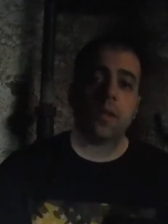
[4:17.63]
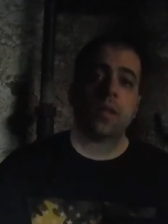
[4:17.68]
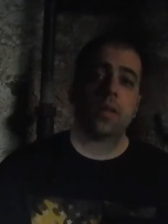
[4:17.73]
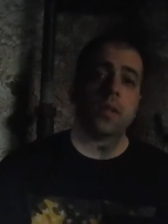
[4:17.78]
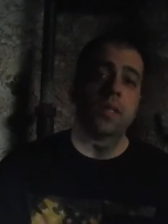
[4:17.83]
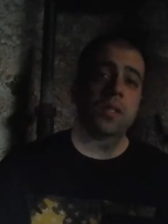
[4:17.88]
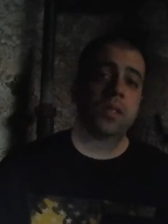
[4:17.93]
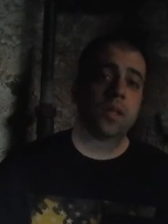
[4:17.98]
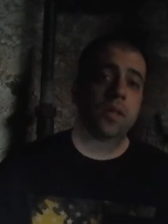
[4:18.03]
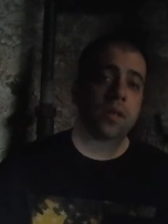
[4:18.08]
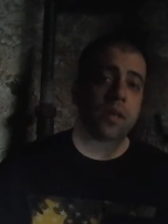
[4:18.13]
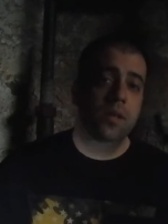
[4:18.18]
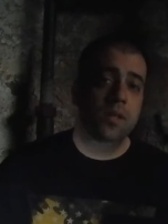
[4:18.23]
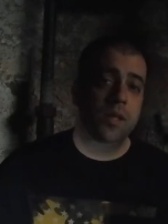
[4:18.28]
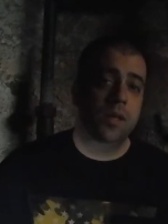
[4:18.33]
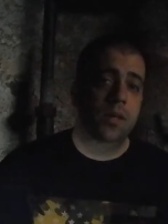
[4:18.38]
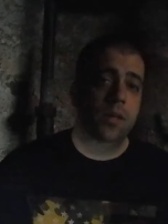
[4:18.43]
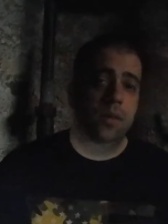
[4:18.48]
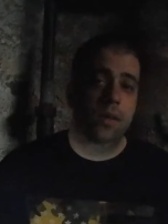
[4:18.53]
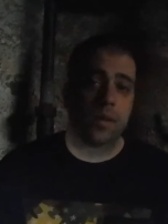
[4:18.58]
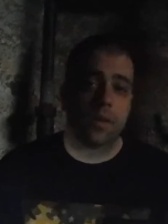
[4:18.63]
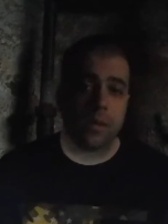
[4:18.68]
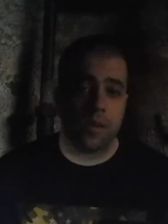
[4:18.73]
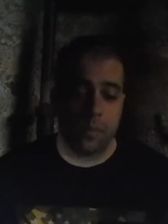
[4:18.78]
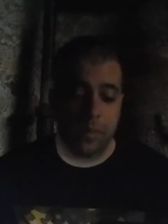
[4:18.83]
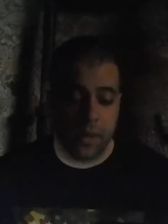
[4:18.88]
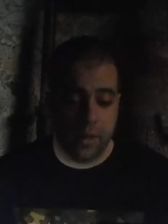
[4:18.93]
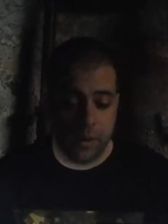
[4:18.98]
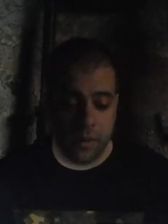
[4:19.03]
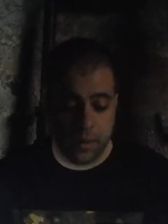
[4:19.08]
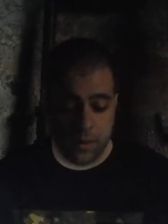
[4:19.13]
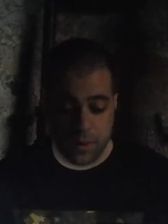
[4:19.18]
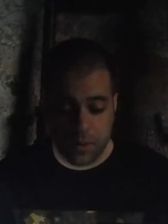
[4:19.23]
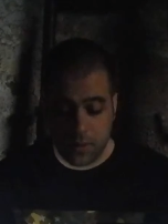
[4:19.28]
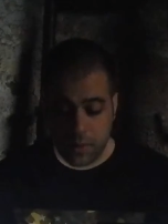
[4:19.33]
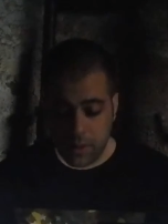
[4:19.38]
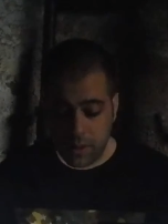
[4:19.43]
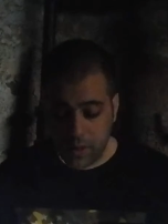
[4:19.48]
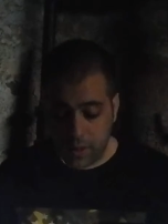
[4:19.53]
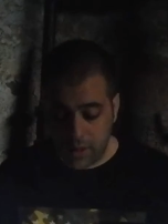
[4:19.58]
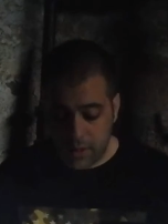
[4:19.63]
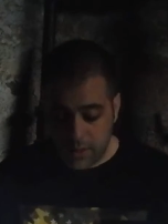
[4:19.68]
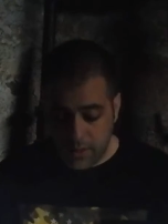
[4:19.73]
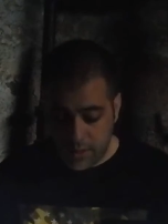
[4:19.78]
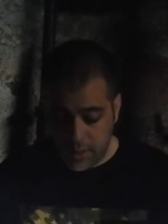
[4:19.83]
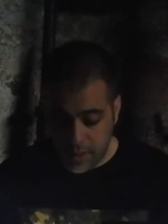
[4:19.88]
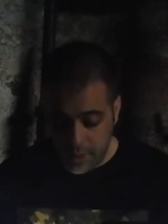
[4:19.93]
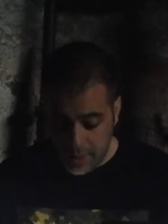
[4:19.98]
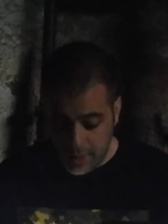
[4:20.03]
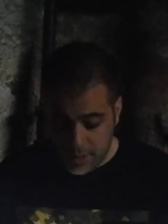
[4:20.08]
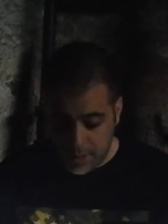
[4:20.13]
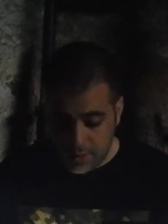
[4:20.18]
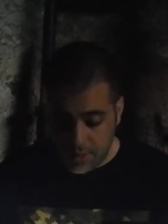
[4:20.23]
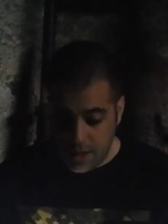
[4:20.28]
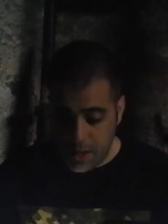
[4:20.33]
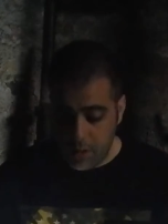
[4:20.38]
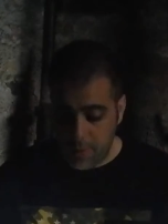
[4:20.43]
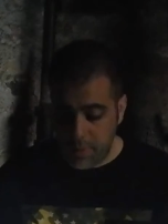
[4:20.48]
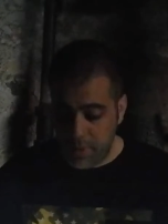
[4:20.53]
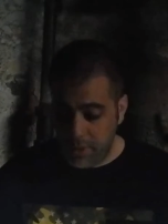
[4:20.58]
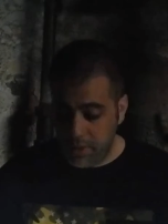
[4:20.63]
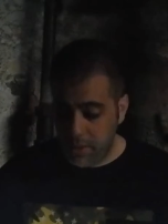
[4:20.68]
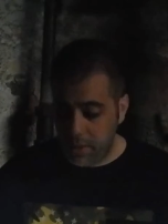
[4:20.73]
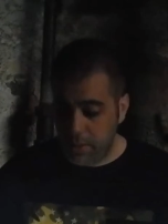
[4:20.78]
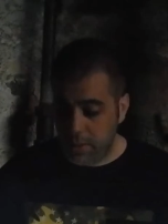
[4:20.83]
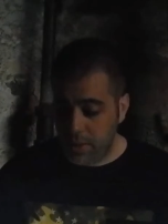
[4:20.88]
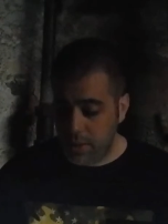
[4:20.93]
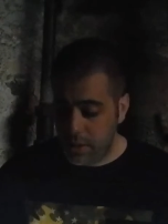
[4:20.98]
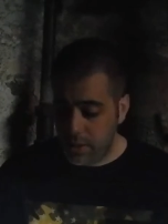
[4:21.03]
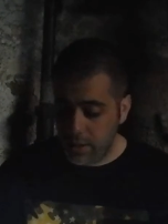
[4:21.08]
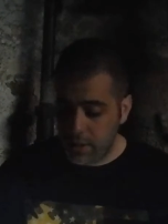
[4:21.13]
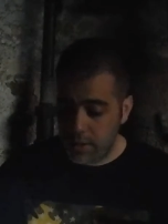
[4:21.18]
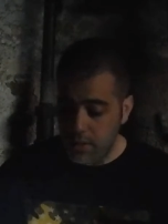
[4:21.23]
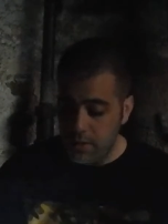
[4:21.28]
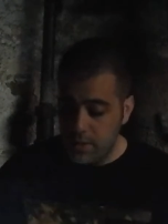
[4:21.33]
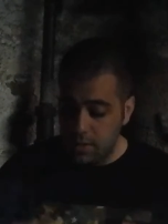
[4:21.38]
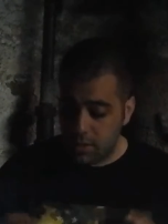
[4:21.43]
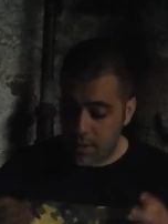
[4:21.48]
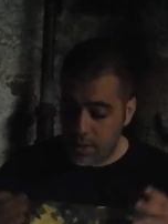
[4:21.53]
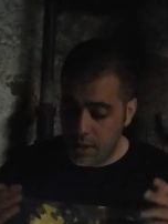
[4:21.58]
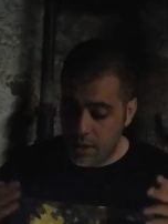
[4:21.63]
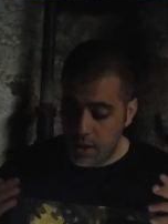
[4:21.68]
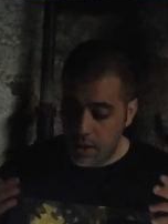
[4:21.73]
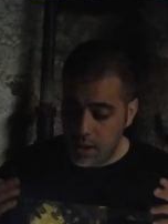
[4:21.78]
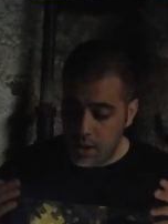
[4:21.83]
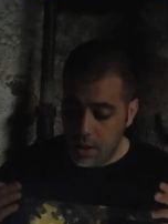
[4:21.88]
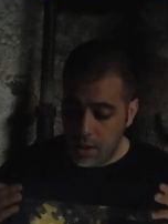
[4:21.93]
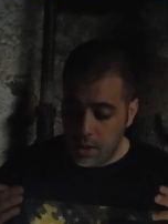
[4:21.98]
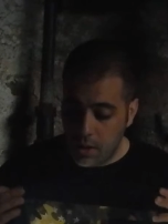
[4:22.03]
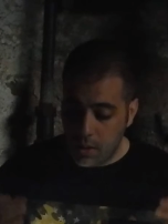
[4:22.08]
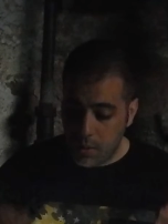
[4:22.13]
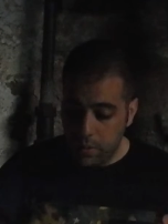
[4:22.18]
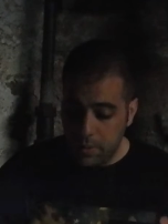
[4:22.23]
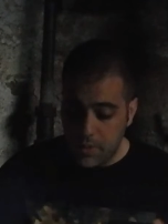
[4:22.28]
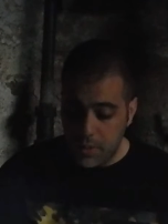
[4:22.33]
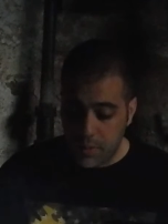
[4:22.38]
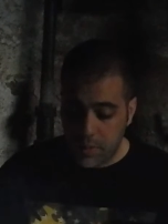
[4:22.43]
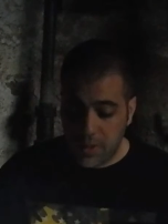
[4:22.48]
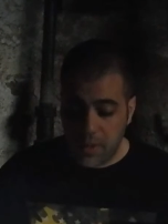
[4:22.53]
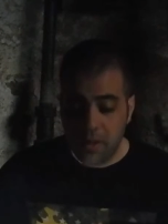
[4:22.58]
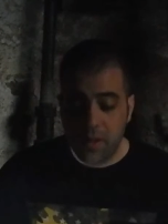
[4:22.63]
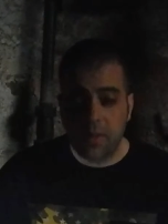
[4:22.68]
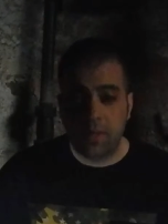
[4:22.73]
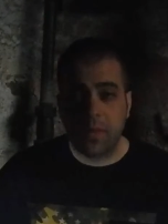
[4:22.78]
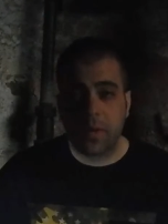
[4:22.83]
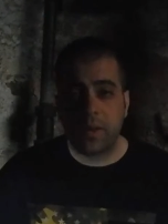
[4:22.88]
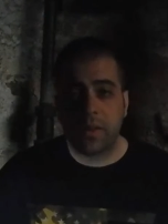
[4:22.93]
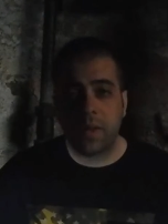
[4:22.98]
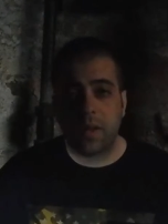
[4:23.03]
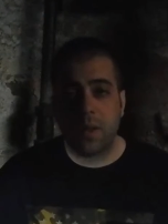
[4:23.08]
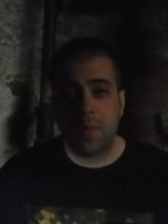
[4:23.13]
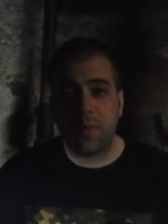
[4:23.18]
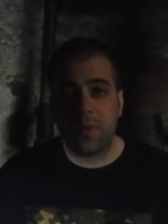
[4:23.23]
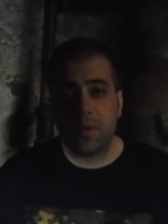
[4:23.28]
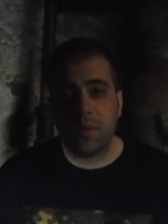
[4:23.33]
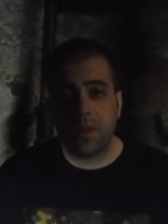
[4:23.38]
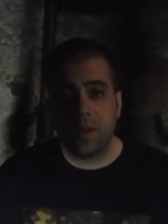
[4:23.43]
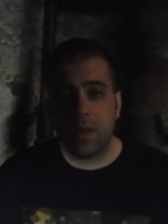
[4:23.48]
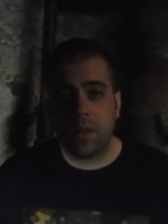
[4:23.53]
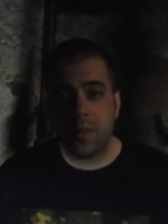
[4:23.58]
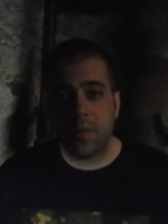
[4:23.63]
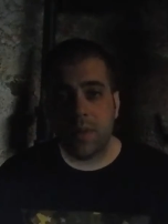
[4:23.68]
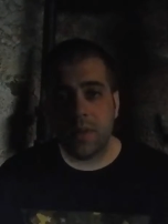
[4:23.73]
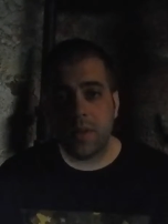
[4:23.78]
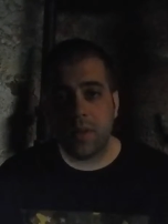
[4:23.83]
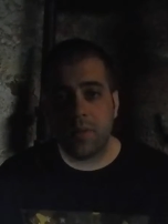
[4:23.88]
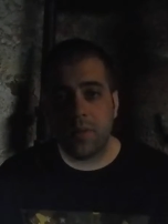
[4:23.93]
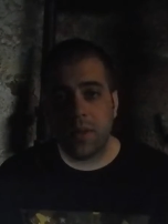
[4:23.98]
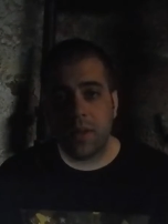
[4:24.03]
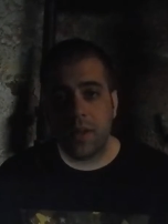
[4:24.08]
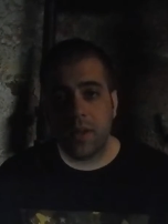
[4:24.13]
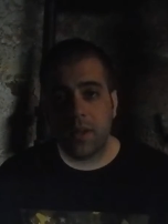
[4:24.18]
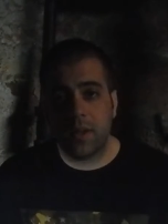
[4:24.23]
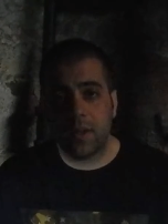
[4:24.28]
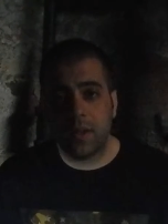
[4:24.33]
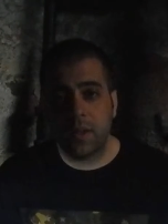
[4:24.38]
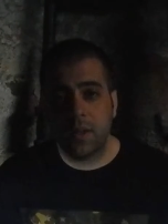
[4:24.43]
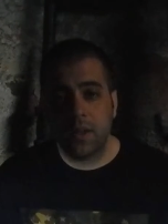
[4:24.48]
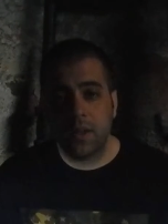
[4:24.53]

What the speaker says: These are the things you have to think about. So again, today's topic is going to be different types of inexpensive lighting.